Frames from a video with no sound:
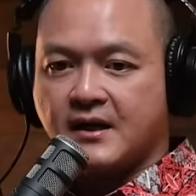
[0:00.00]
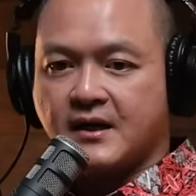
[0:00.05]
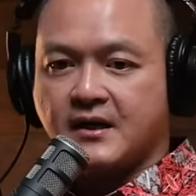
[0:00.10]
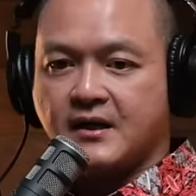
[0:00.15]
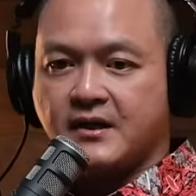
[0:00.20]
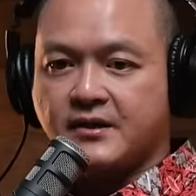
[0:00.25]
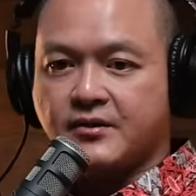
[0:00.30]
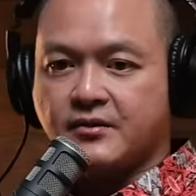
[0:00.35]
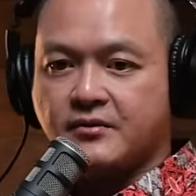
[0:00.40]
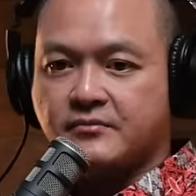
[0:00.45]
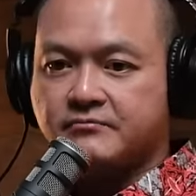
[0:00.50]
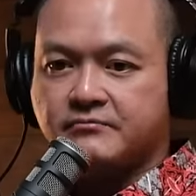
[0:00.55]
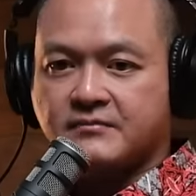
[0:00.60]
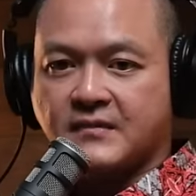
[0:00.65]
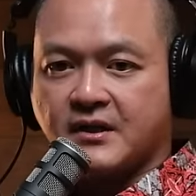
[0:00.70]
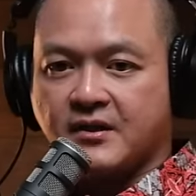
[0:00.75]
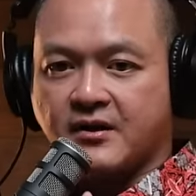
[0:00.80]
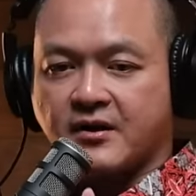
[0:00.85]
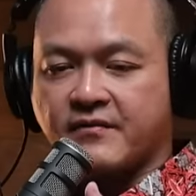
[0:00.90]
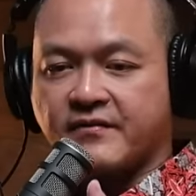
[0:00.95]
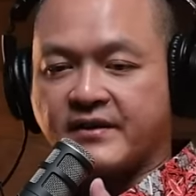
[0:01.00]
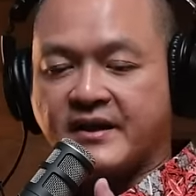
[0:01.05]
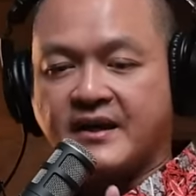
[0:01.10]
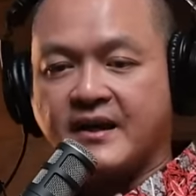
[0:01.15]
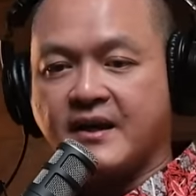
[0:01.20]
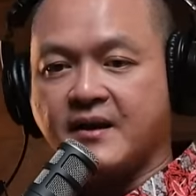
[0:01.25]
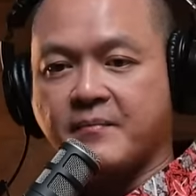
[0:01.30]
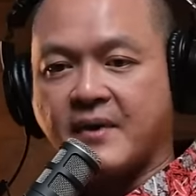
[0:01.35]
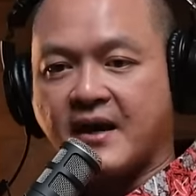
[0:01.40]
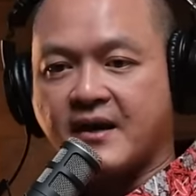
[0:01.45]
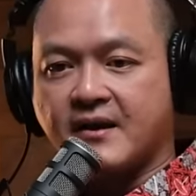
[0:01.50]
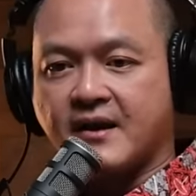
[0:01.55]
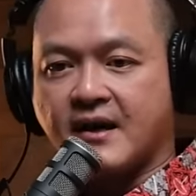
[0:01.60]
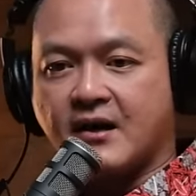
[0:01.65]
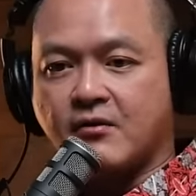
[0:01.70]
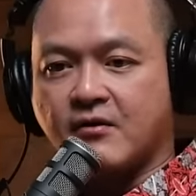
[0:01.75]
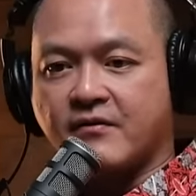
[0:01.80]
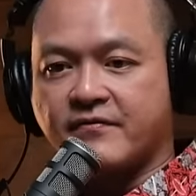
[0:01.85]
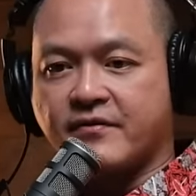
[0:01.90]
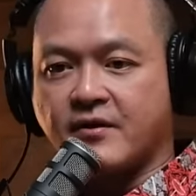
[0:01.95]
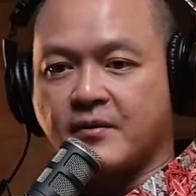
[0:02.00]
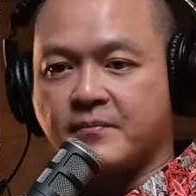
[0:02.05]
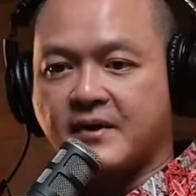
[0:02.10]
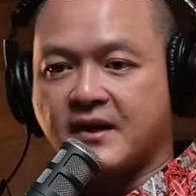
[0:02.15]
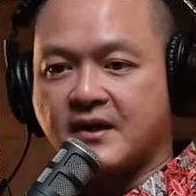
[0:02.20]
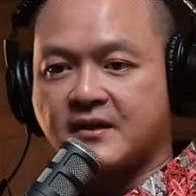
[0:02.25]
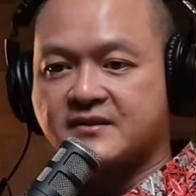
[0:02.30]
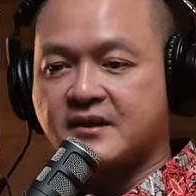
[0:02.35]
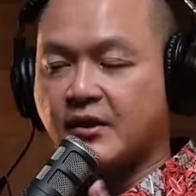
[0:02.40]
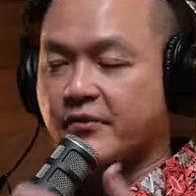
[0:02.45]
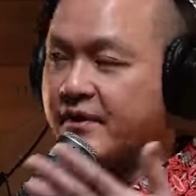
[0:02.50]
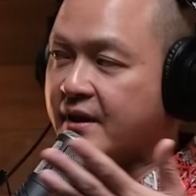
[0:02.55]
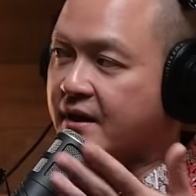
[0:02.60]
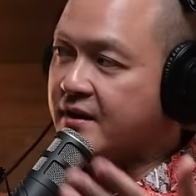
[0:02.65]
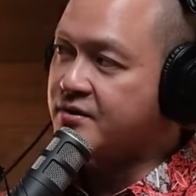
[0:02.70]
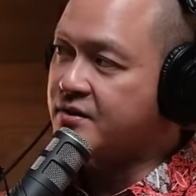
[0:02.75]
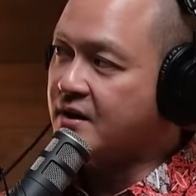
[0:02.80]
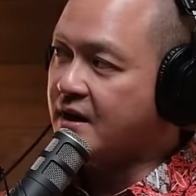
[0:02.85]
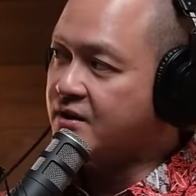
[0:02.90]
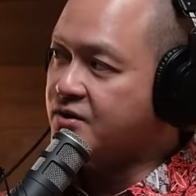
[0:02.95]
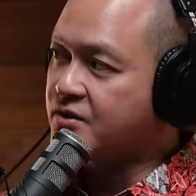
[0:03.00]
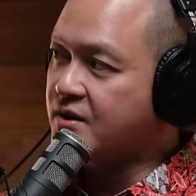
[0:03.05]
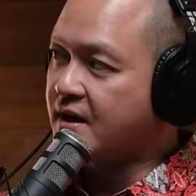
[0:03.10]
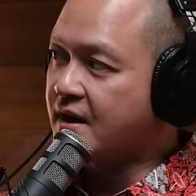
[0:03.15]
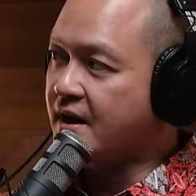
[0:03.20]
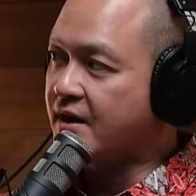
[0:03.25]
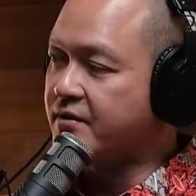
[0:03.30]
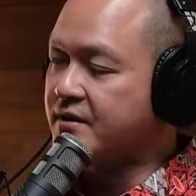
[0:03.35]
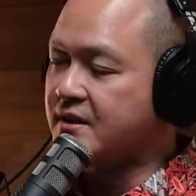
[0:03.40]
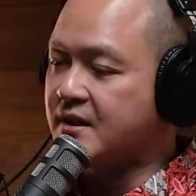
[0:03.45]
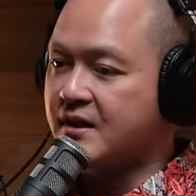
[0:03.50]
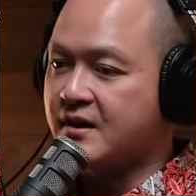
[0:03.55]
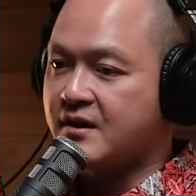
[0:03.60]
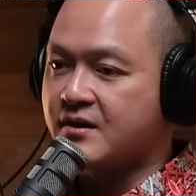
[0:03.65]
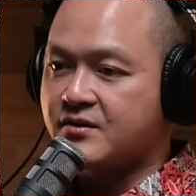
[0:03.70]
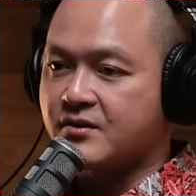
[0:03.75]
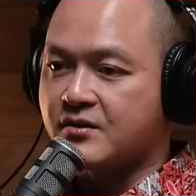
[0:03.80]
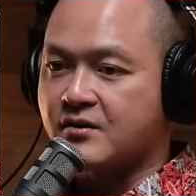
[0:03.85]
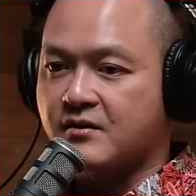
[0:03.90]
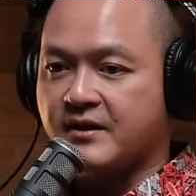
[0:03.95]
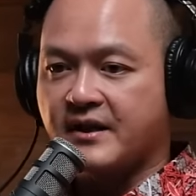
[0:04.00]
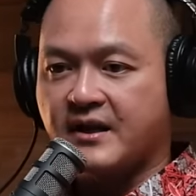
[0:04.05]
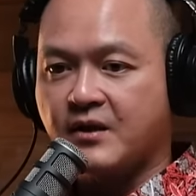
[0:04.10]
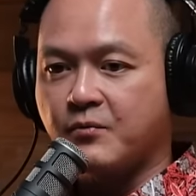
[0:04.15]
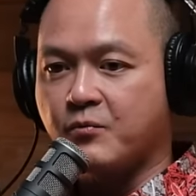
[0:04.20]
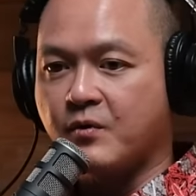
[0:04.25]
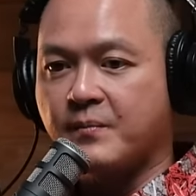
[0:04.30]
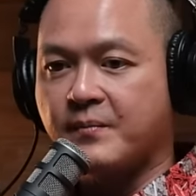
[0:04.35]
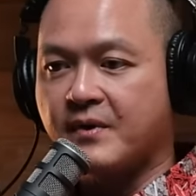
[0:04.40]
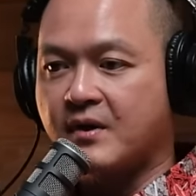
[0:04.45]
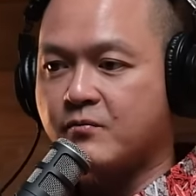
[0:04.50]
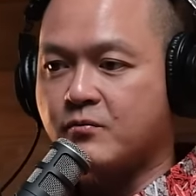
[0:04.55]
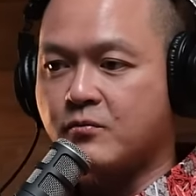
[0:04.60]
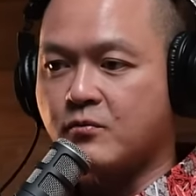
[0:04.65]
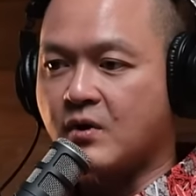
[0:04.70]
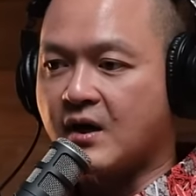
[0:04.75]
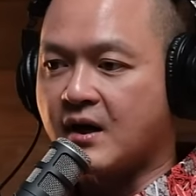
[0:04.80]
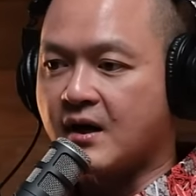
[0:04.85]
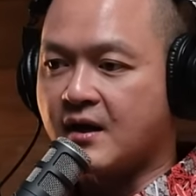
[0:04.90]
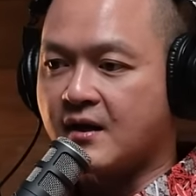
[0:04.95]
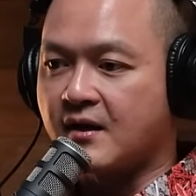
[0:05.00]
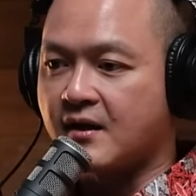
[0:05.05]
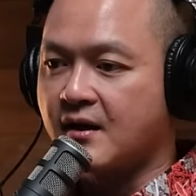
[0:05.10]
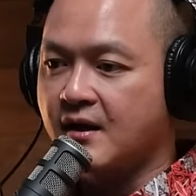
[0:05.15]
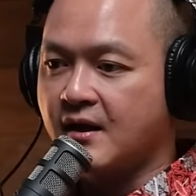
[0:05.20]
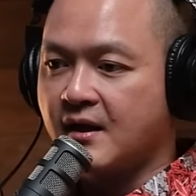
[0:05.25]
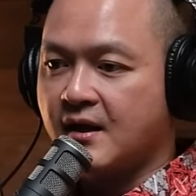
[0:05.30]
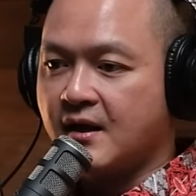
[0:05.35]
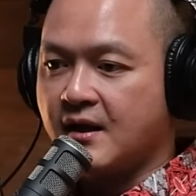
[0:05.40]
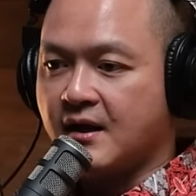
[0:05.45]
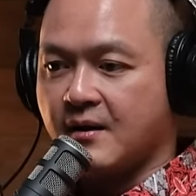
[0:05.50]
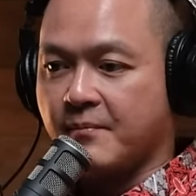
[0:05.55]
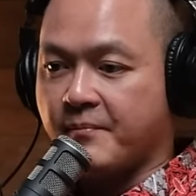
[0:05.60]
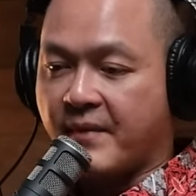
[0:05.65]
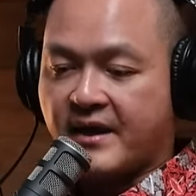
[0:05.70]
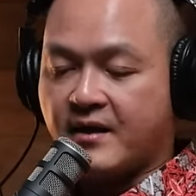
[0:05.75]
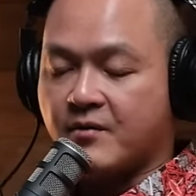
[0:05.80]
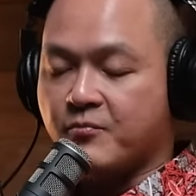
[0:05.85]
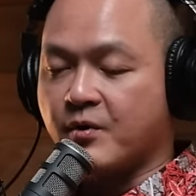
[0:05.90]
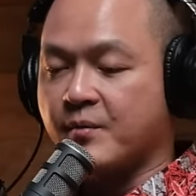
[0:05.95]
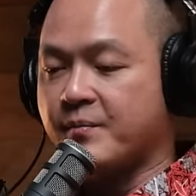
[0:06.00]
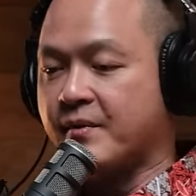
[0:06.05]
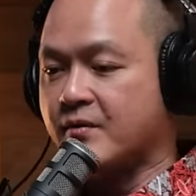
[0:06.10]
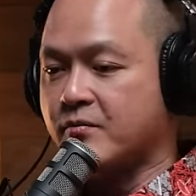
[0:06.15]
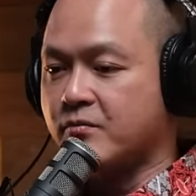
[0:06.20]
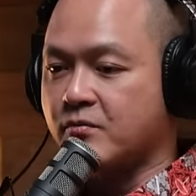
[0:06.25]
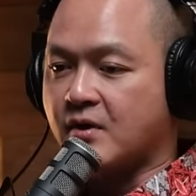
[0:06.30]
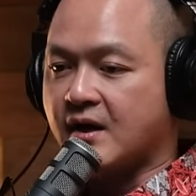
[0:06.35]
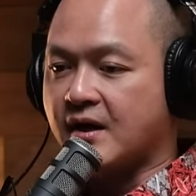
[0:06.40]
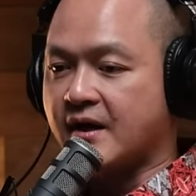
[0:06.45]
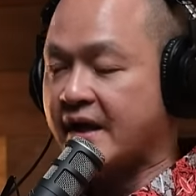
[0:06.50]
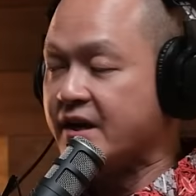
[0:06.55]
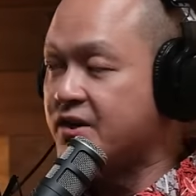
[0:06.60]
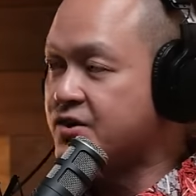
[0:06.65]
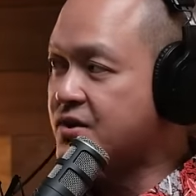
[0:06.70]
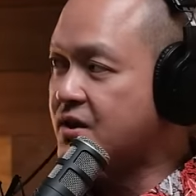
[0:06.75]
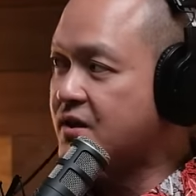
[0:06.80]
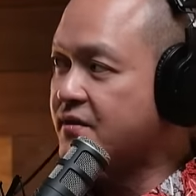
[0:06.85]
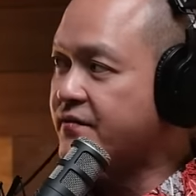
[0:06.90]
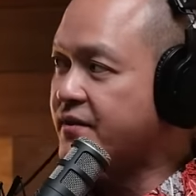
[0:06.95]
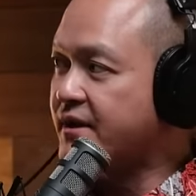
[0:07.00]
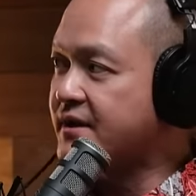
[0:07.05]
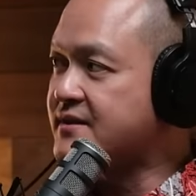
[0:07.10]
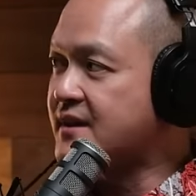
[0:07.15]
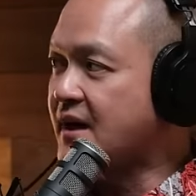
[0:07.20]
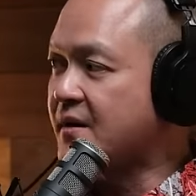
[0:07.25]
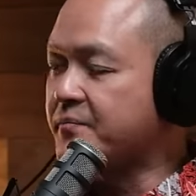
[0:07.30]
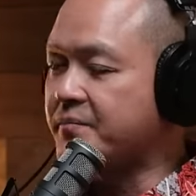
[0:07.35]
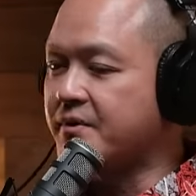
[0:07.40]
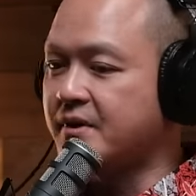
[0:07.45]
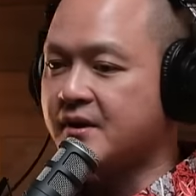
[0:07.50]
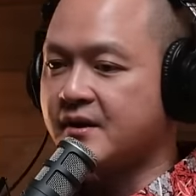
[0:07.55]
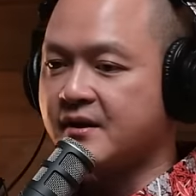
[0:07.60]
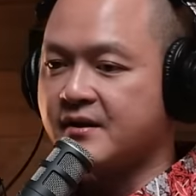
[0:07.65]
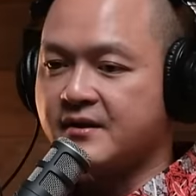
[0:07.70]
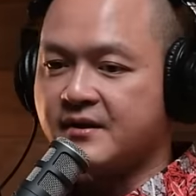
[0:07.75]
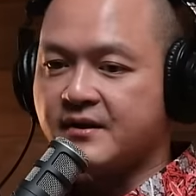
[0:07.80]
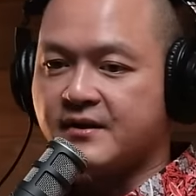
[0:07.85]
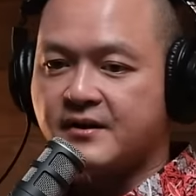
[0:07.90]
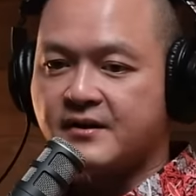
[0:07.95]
Uh, you know, a lot of leading men now are from uh, South As Asian heritage. You know, leading women who are uh, men and women who are Asian, for example.